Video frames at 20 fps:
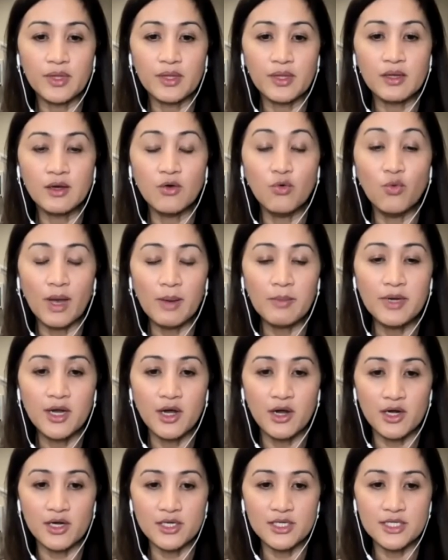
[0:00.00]

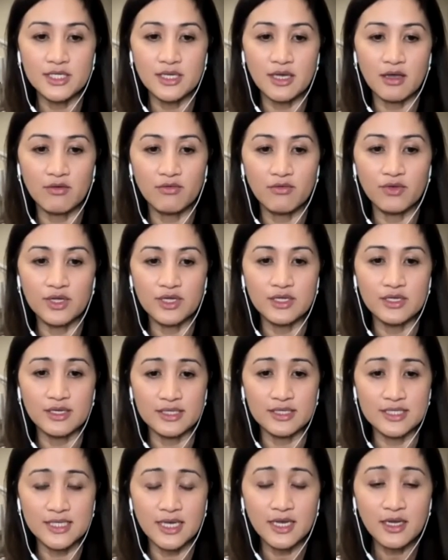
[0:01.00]
webinars every
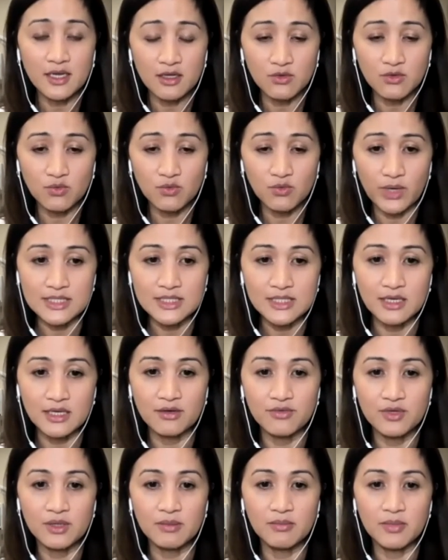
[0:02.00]
second Wednesday
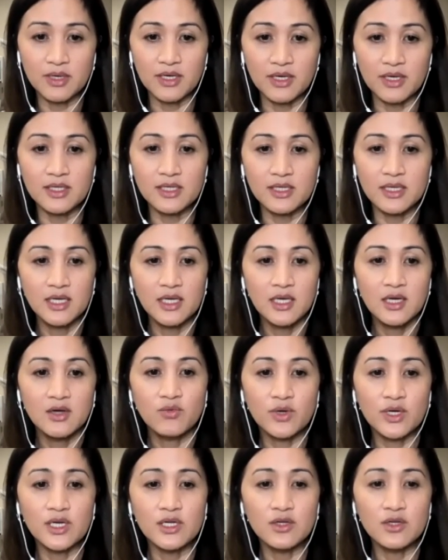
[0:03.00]
of the month,
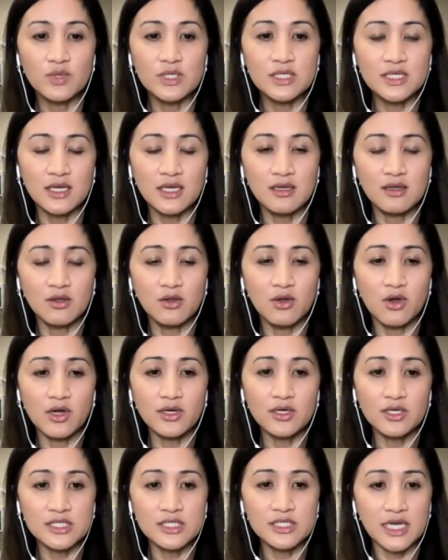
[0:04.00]
wherein we take a
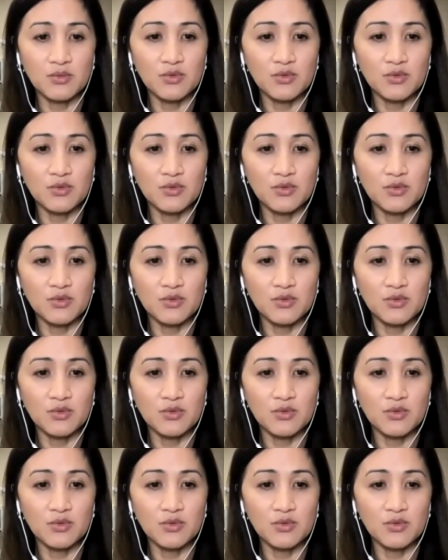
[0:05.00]
longer time.